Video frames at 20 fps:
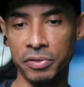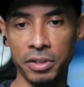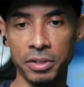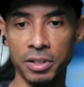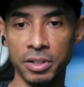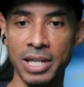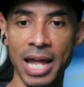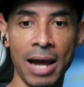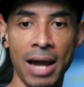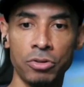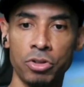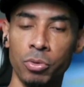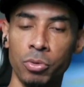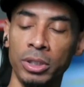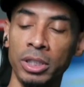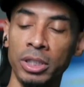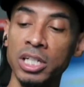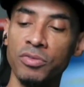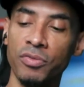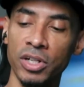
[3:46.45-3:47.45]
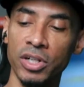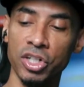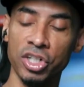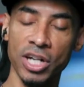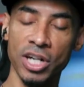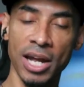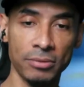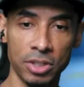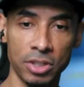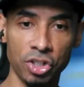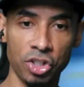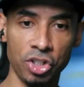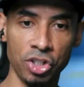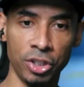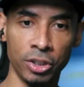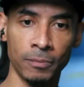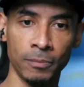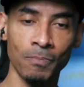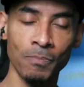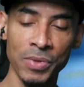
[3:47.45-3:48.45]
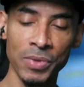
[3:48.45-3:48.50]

of the doubt to at least finish out this year,